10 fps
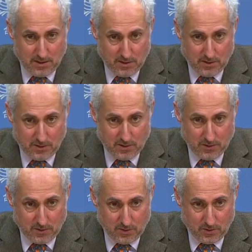
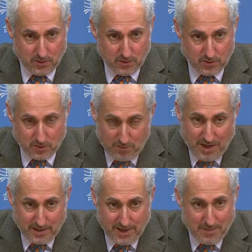uh, to
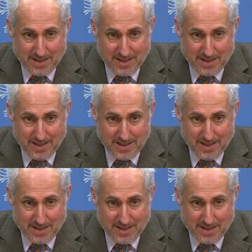Mali.